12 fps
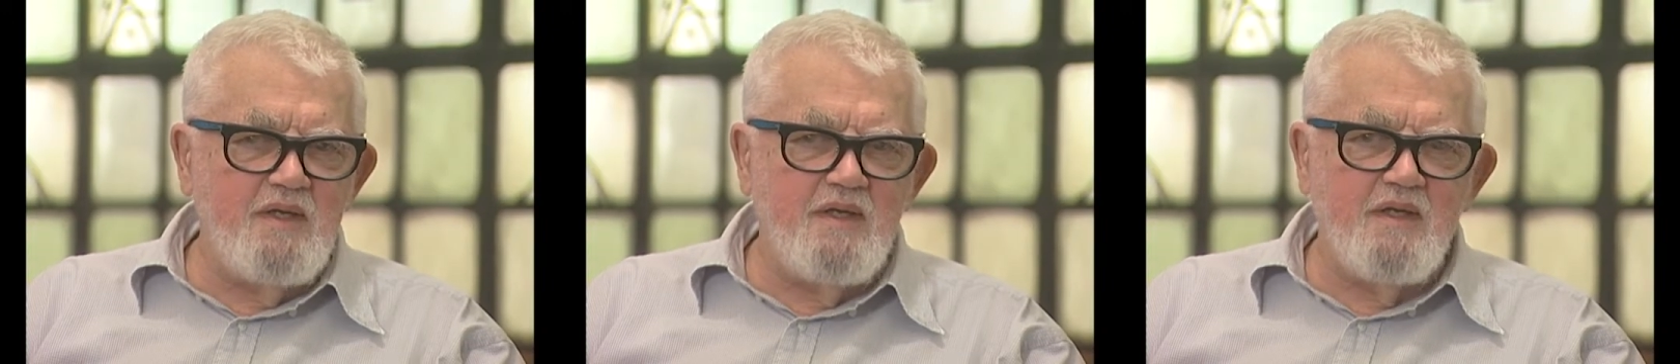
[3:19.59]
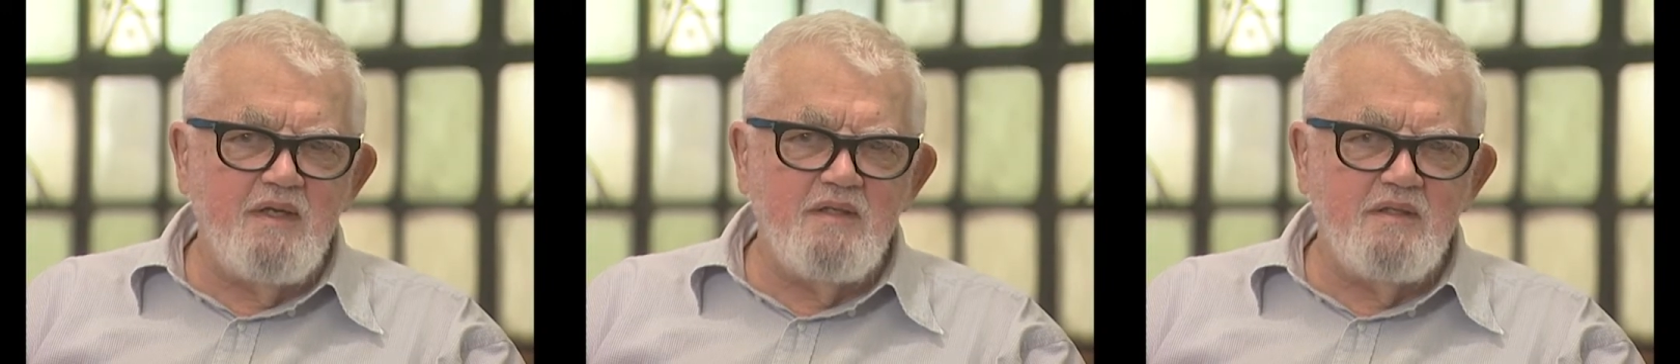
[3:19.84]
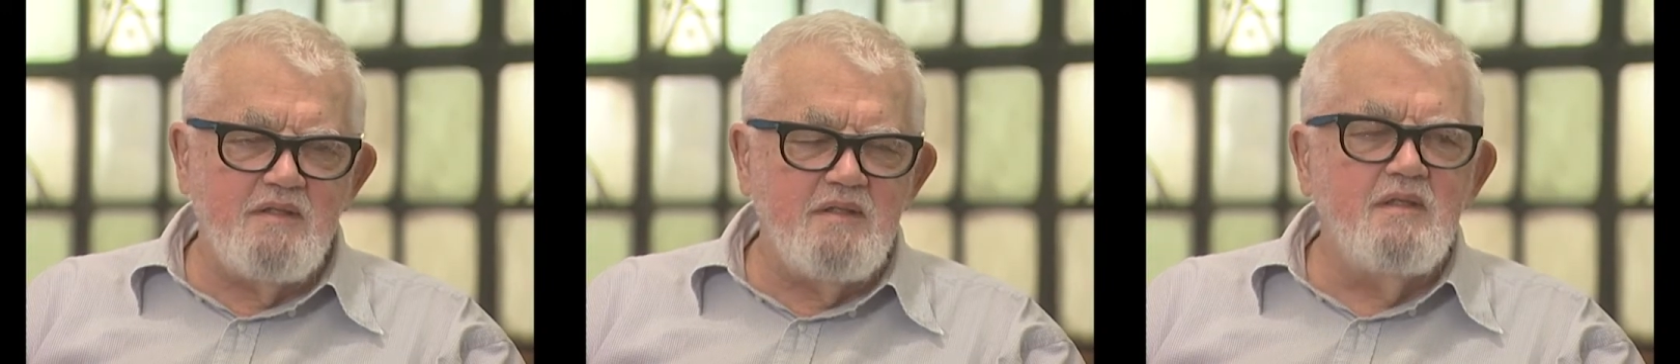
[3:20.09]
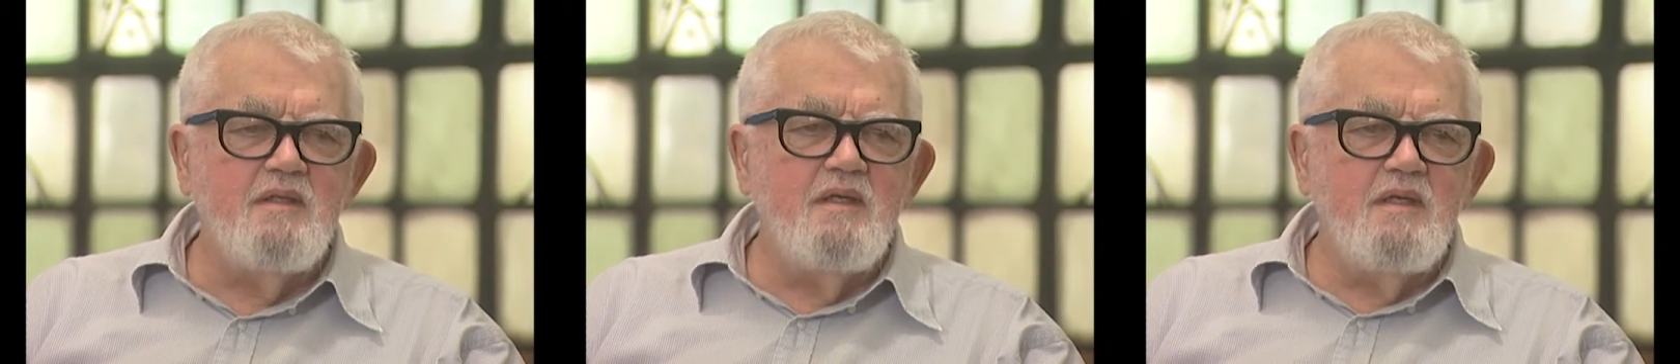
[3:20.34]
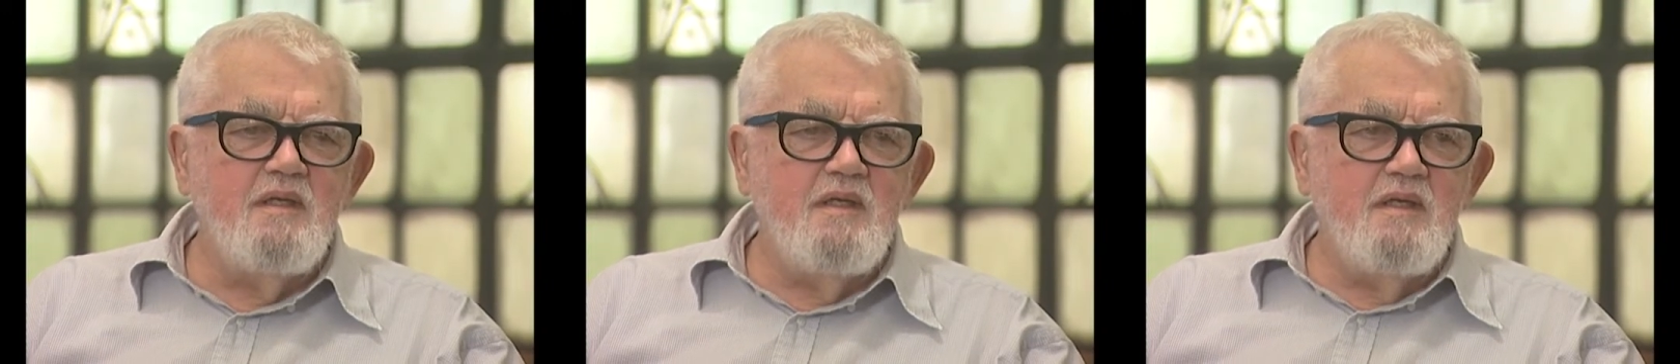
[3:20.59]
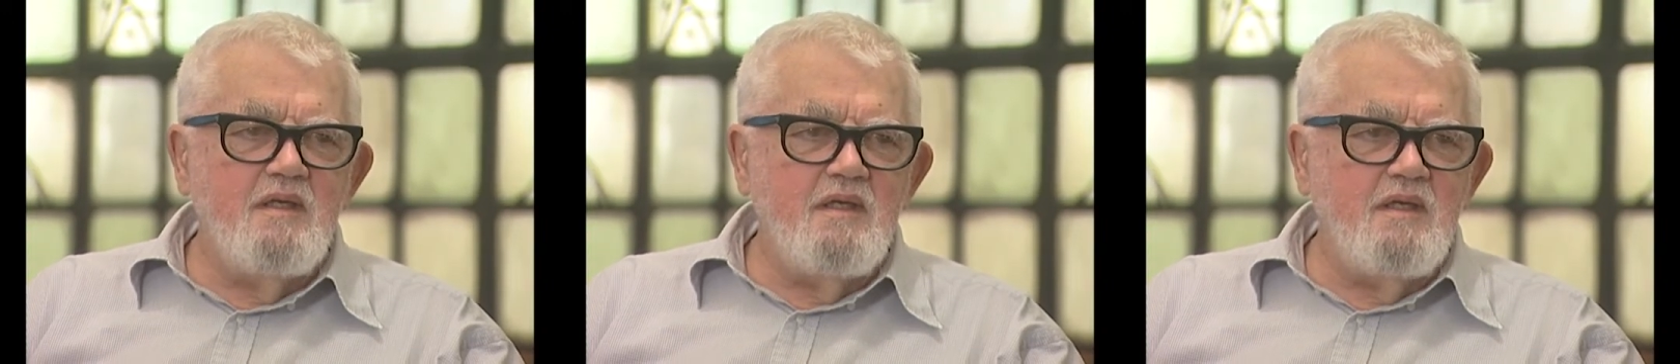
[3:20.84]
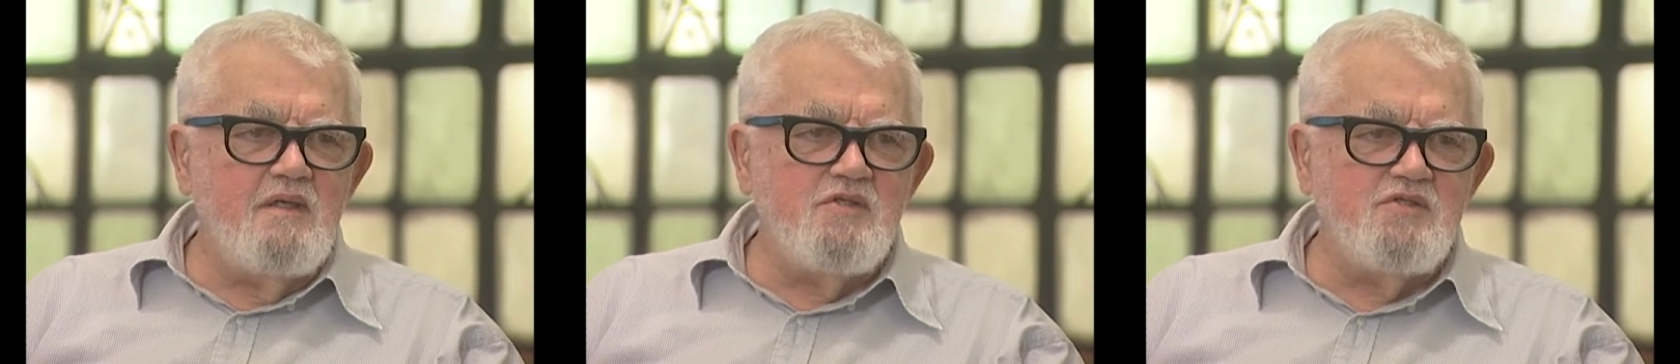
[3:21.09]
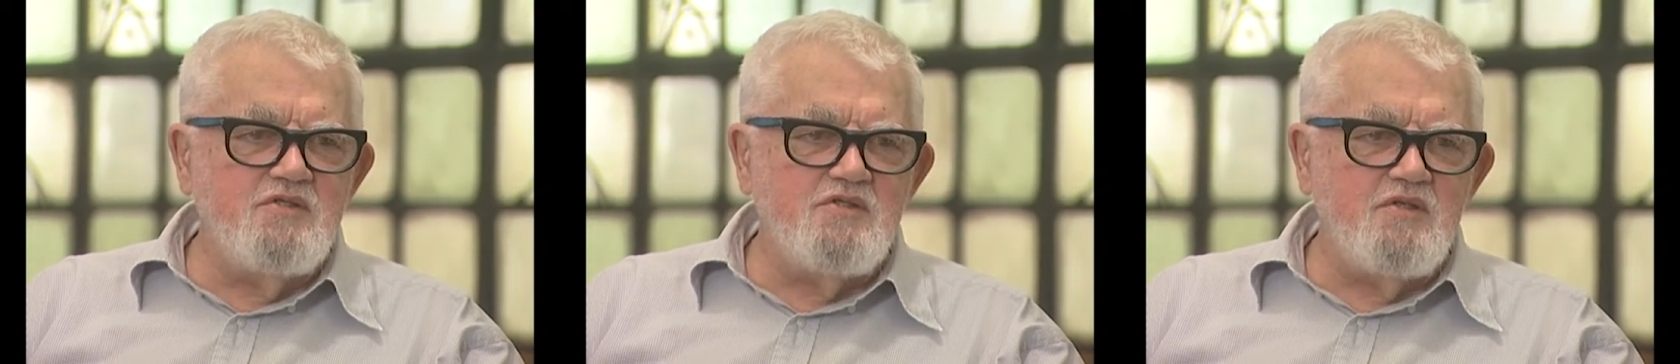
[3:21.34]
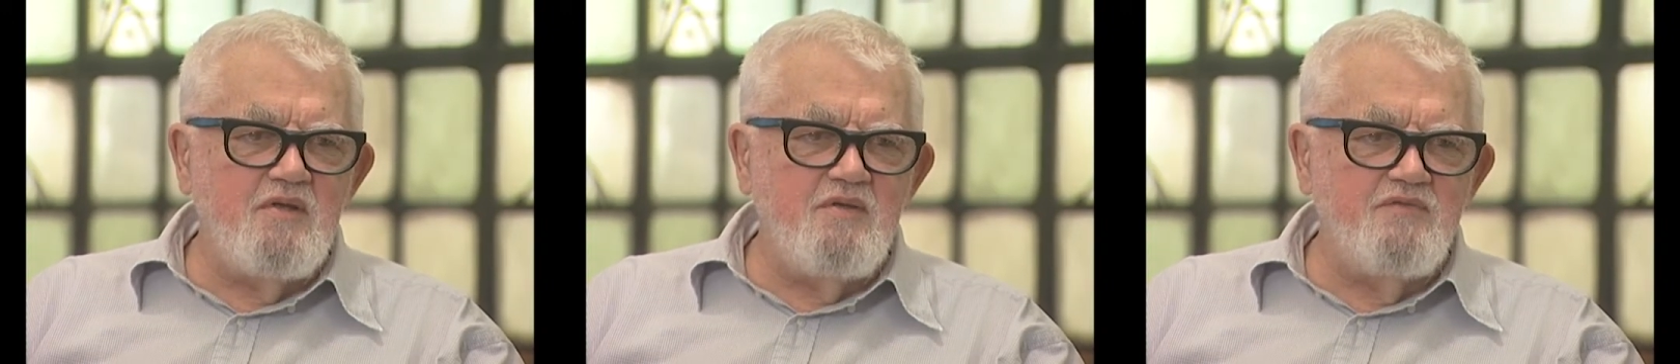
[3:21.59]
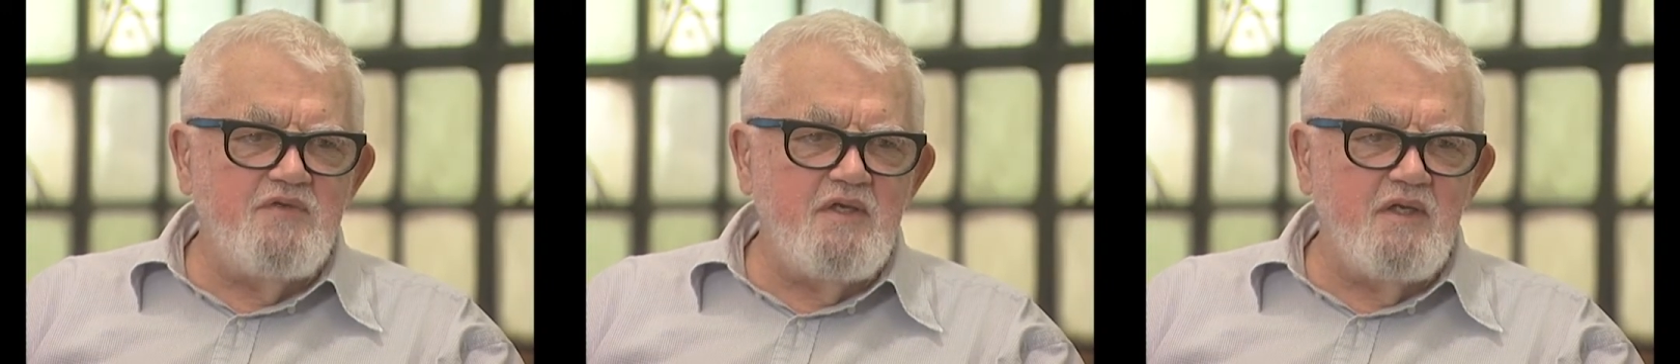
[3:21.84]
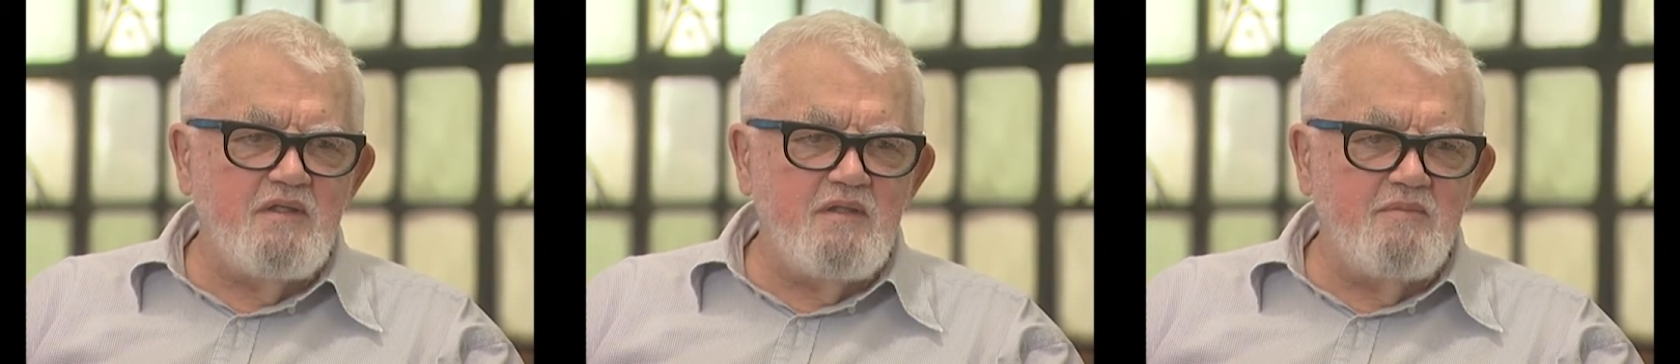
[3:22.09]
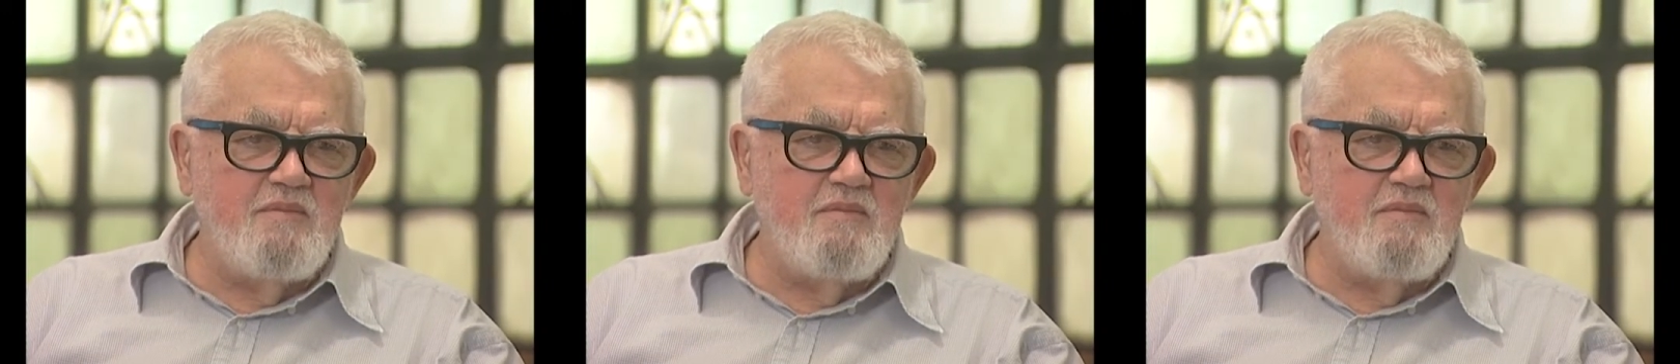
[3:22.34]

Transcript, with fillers: and it isn't solved yet.